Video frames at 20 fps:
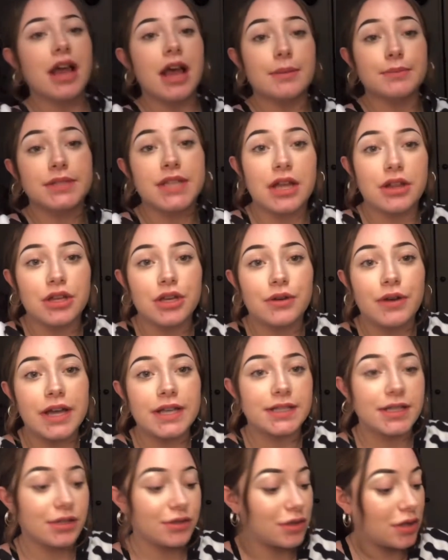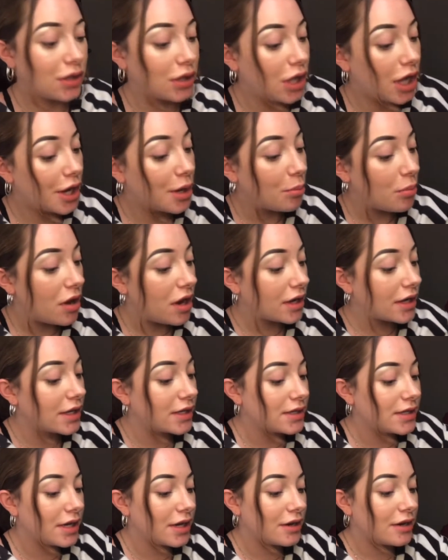I'm telling you guys, there's a lot of
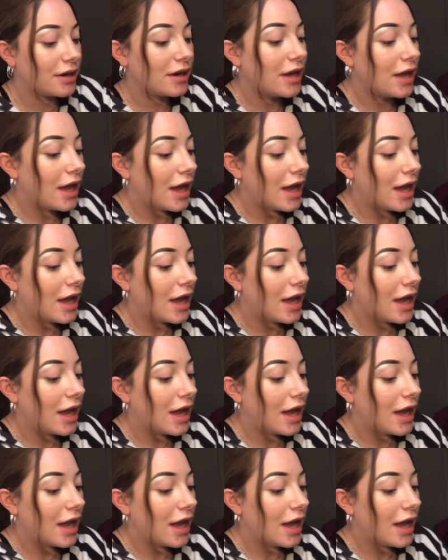pockets here.